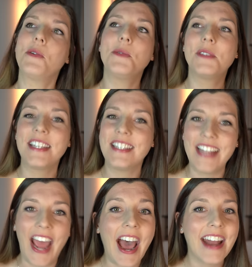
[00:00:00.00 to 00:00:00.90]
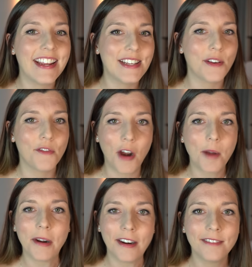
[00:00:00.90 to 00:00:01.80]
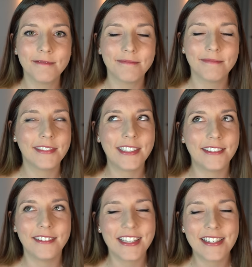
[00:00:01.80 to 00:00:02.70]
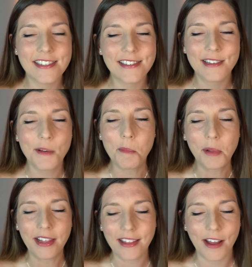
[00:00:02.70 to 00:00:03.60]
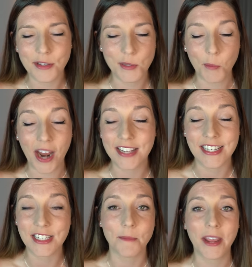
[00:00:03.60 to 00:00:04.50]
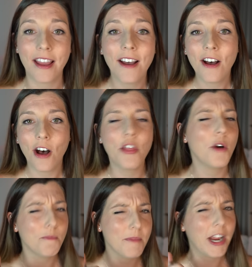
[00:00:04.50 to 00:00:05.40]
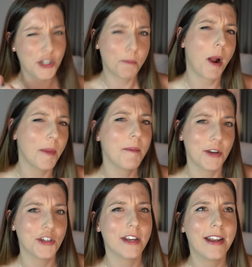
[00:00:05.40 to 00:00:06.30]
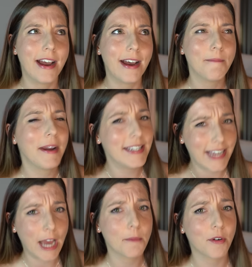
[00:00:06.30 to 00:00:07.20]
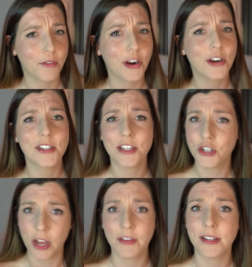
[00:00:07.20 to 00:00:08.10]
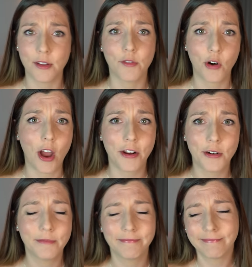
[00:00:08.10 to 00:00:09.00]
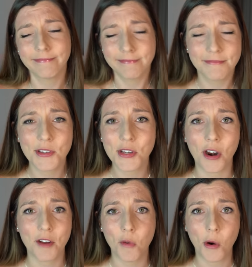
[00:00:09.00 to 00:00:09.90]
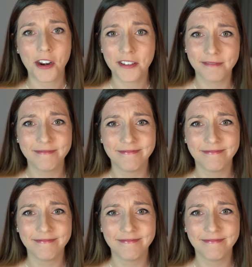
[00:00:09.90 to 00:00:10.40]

whose dad is a farmer, this is completely unsurprising to me. Although I should probably mention, uh, my dad prefers the Chevy Silverado. Sorry, Ford.